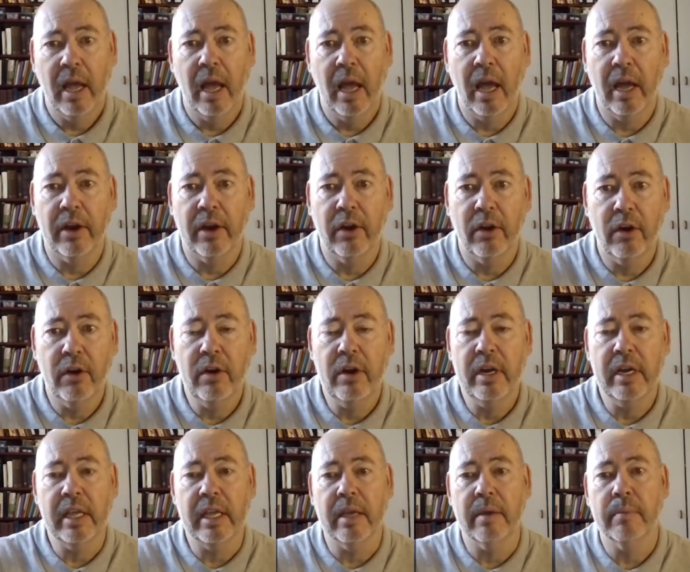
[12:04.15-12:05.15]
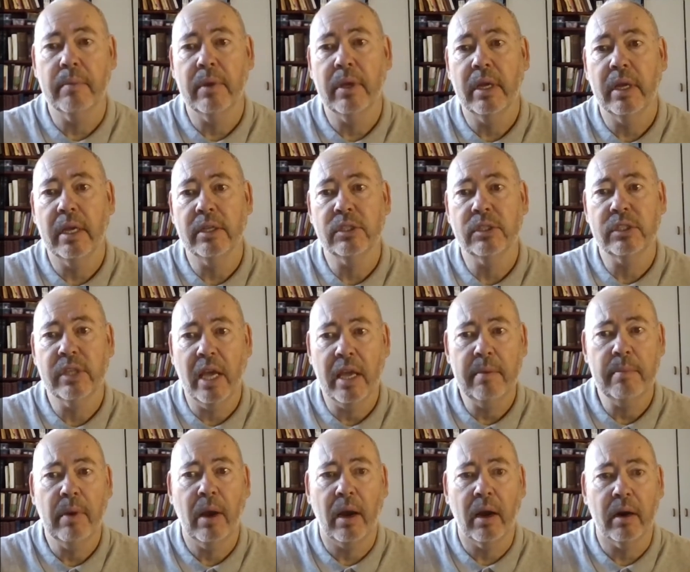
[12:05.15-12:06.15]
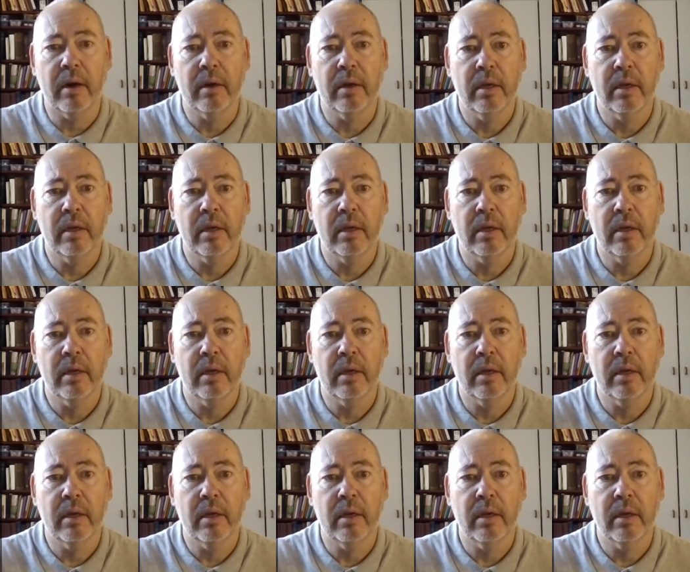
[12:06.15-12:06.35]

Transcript: and her name is Tamar.